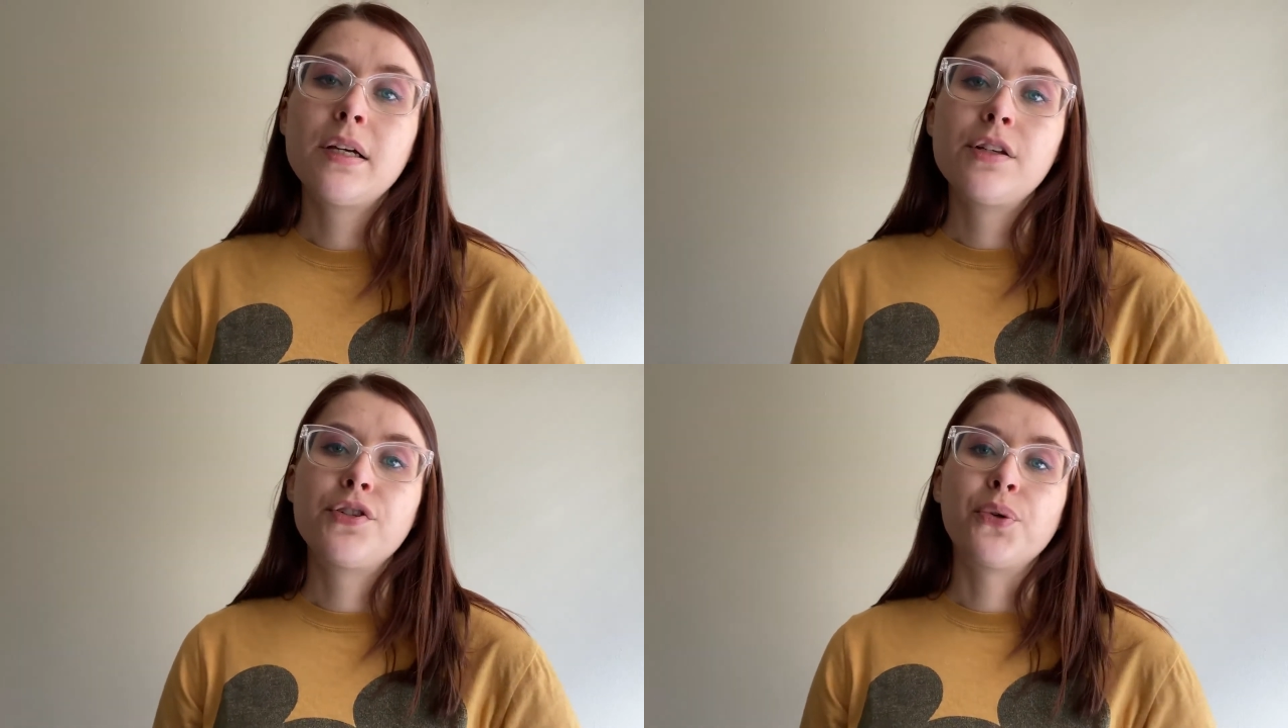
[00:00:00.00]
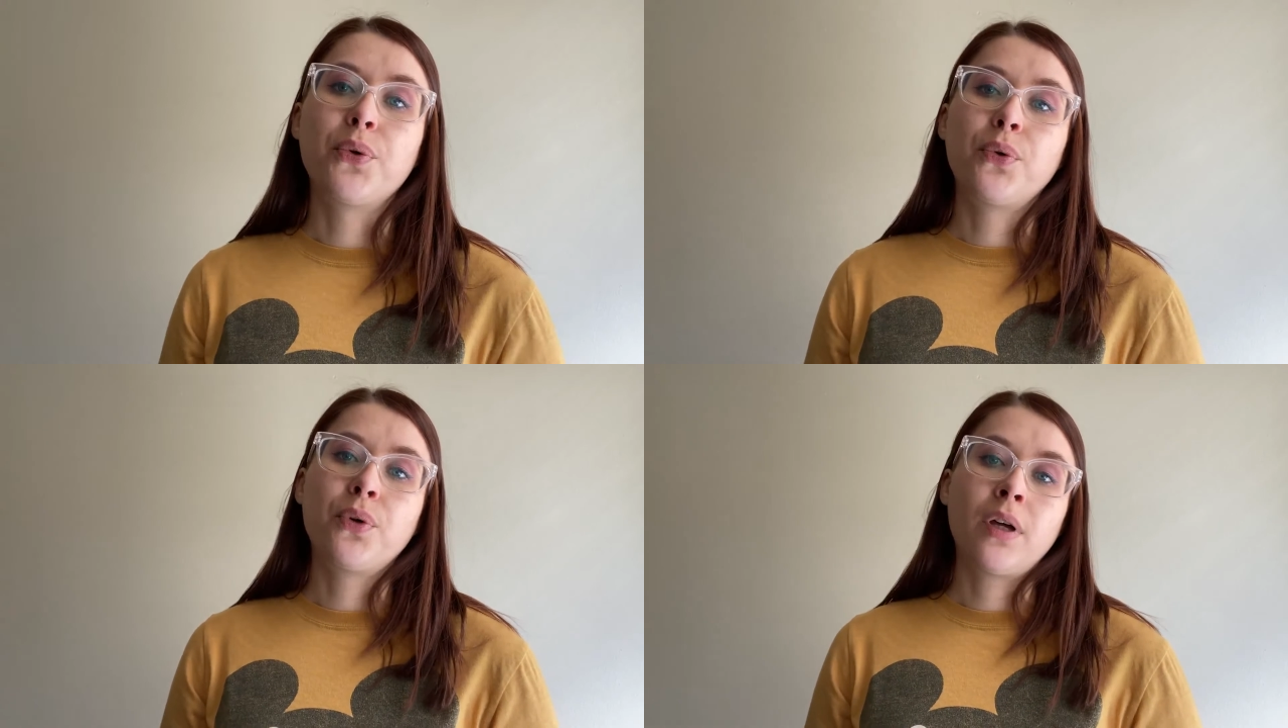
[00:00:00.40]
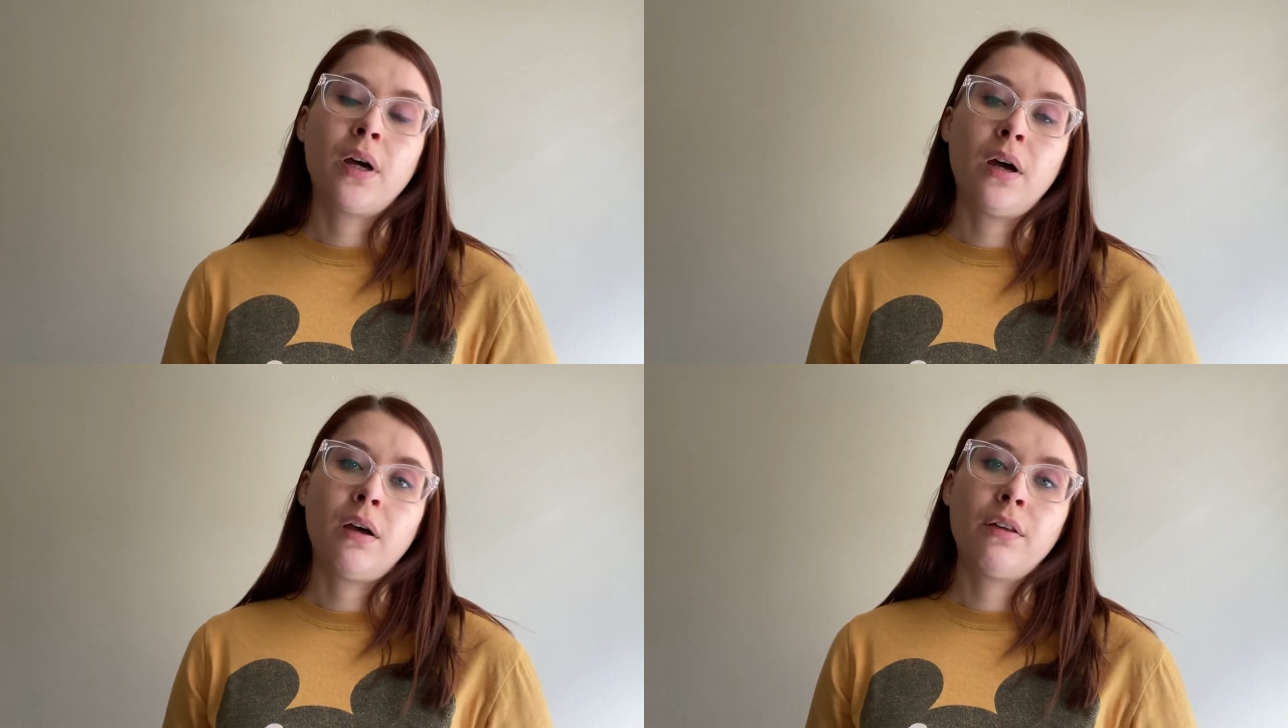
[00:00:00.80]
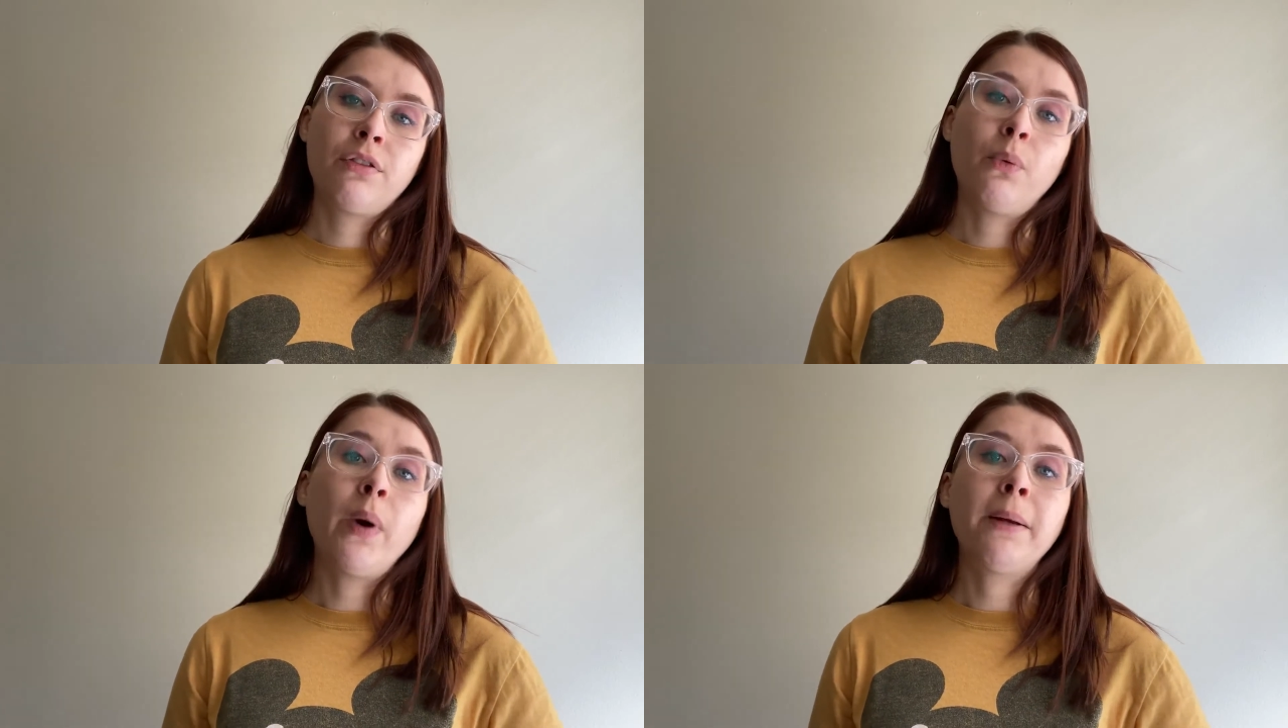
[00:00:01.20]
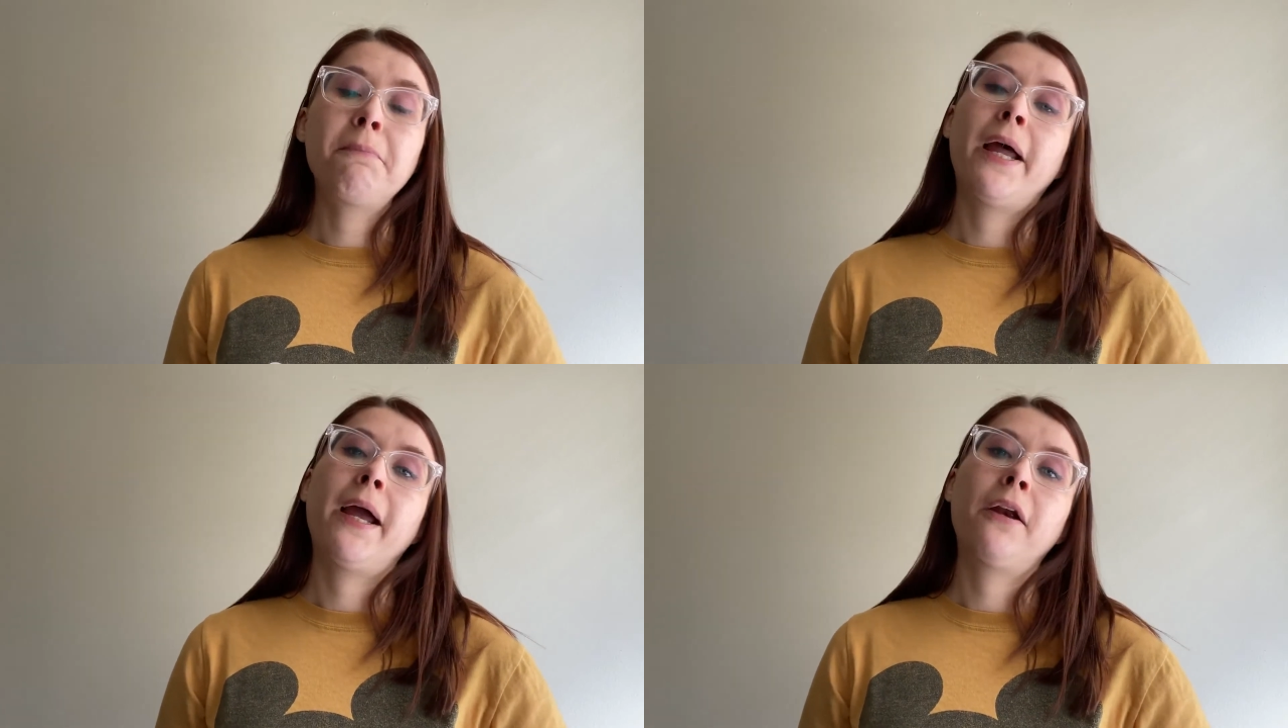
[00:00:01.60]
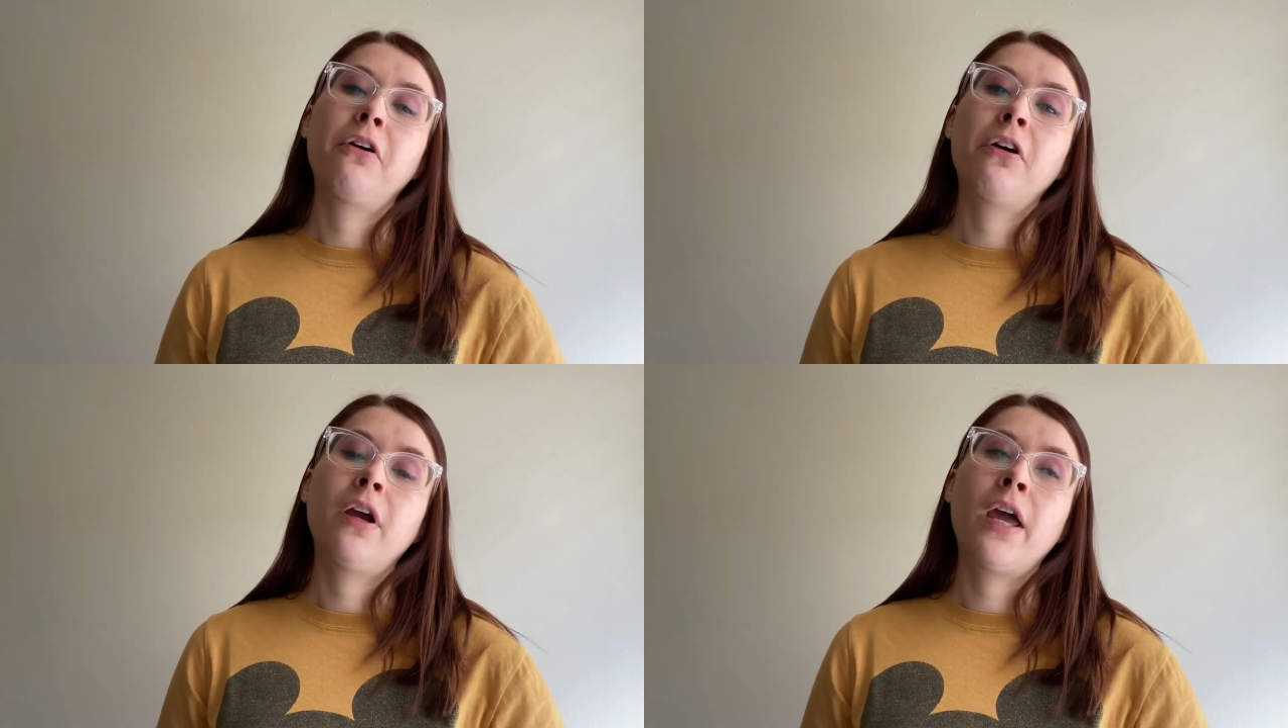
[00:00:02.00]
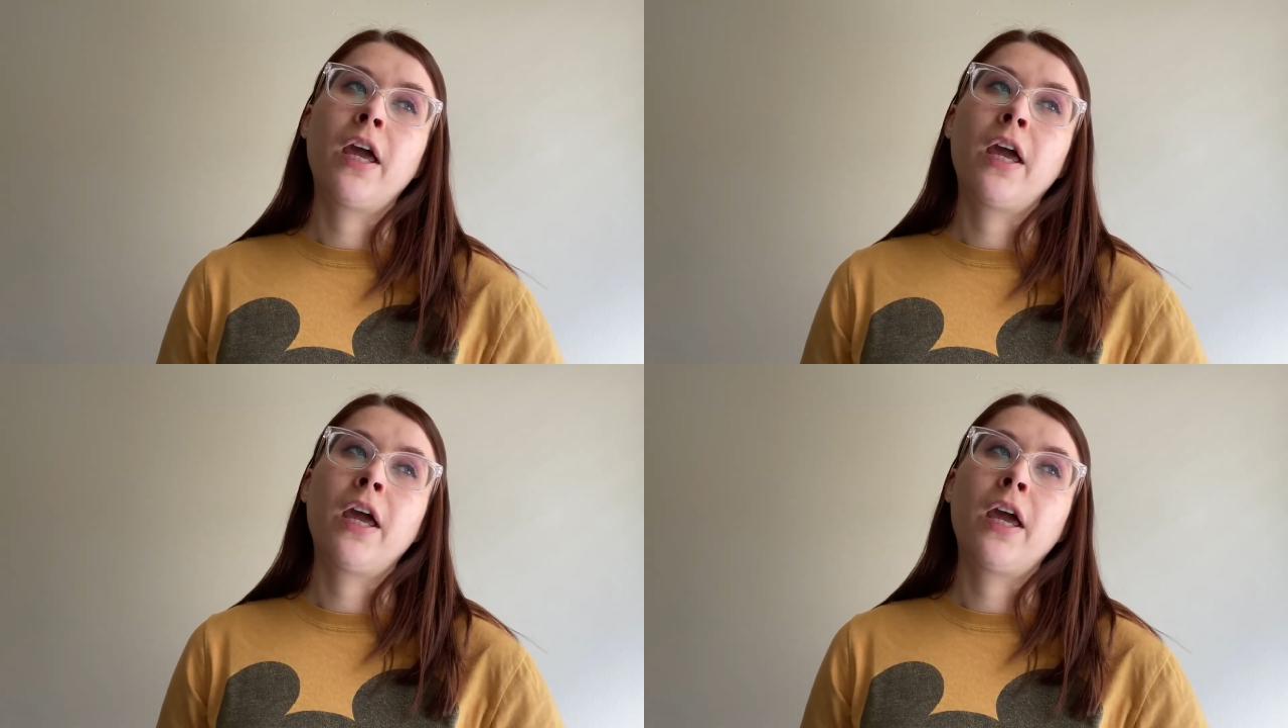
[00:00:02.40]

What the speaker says: So the wedding planner,